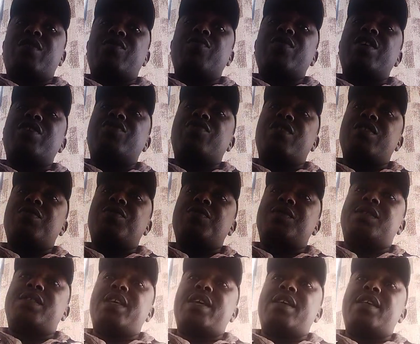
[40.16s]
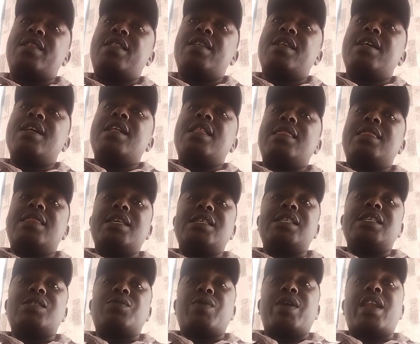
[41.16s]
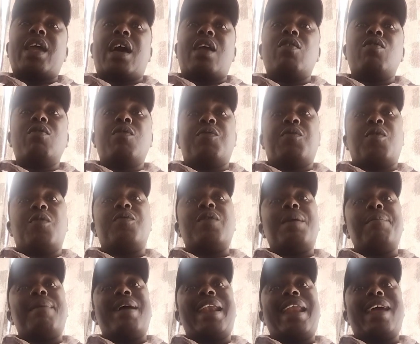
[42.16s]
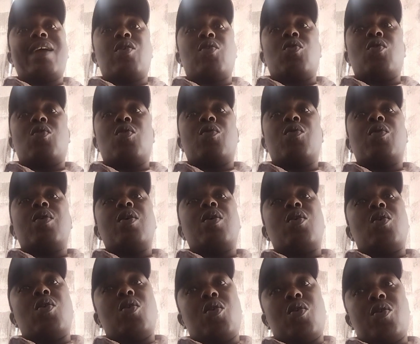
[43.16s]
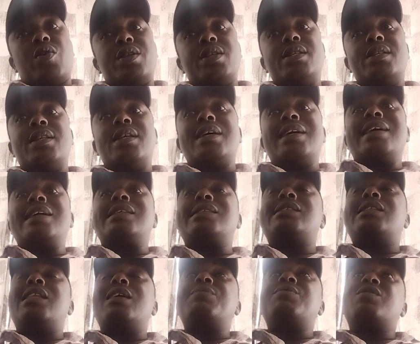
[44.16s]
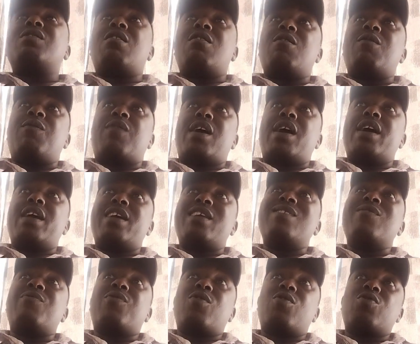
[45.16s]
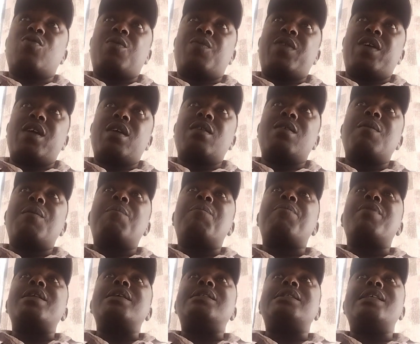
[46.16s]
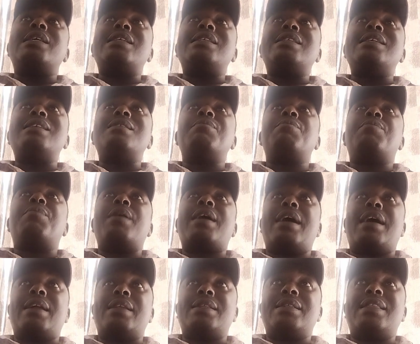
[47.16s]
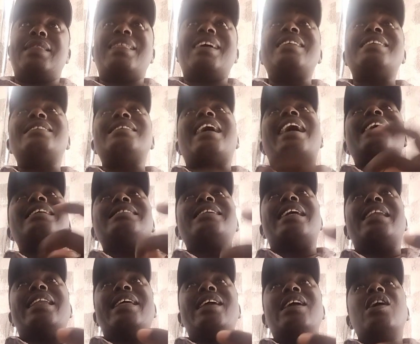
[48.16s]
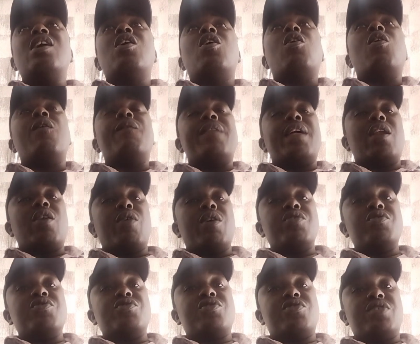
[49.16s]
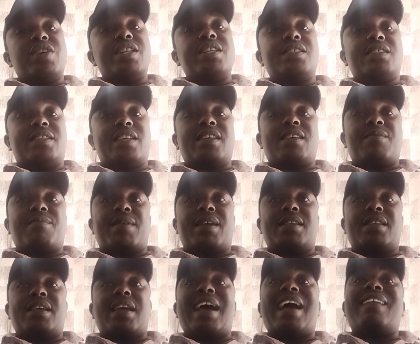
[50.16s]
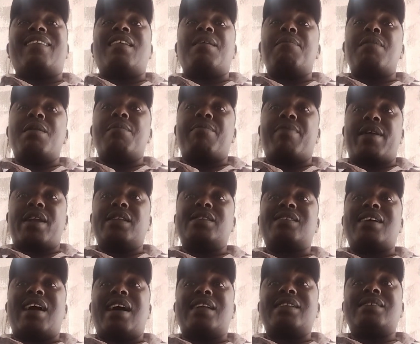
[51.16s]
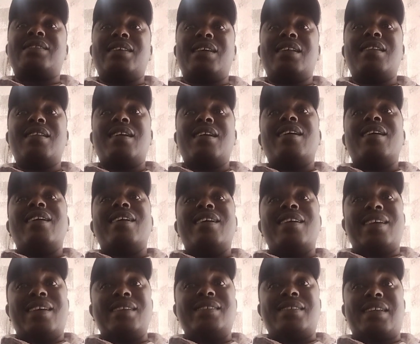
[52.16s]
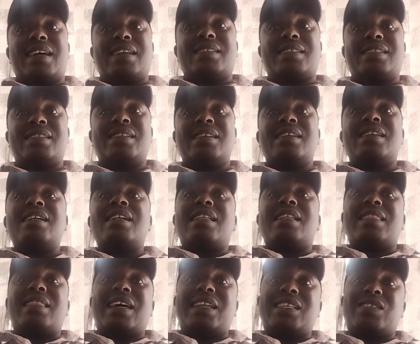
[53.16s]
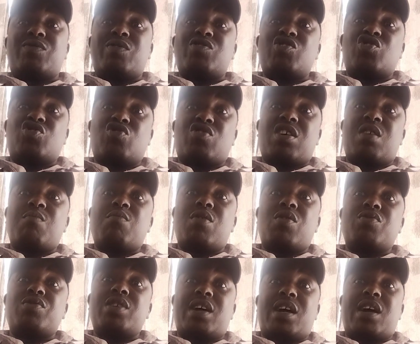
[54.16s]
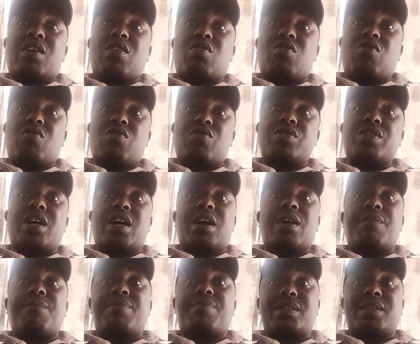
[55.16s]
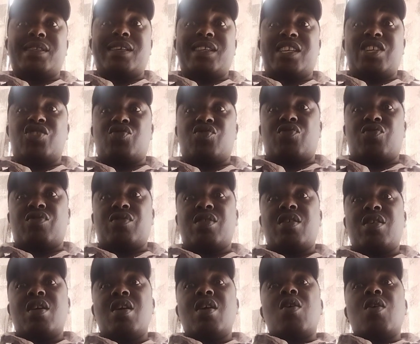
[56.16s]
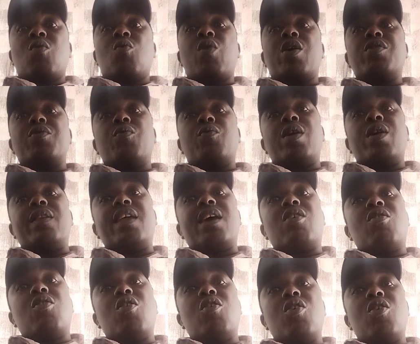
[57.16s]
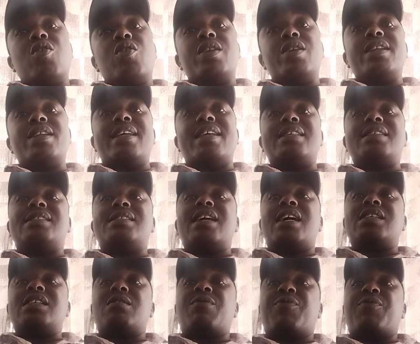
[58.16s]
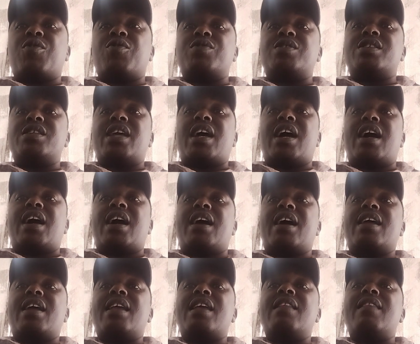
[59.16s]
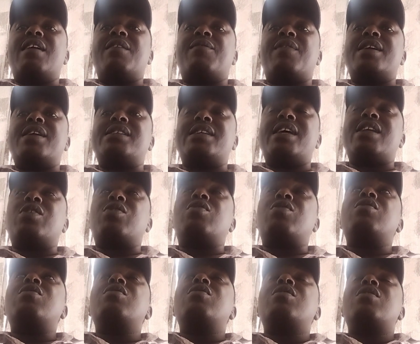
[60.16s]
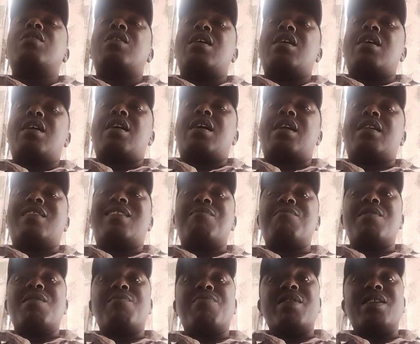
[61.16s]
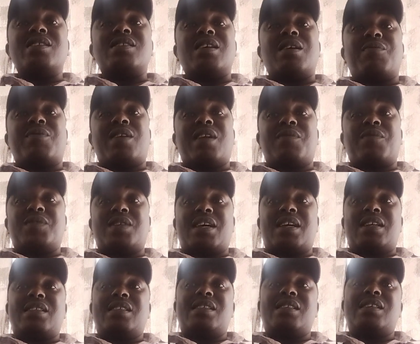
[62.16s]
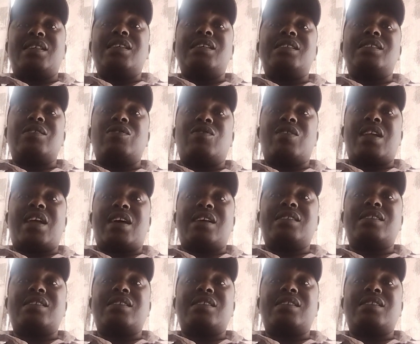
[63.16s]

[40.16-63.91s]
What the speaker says: we are trying to say this is when a loop of umbilical cord slips over in front of the presenting part that is actually on the lower uterine segment and the membranes are still intact. That is when you talk about a cord presentation. When the cord is just filled in the vaginal and the membranes are fractured is known as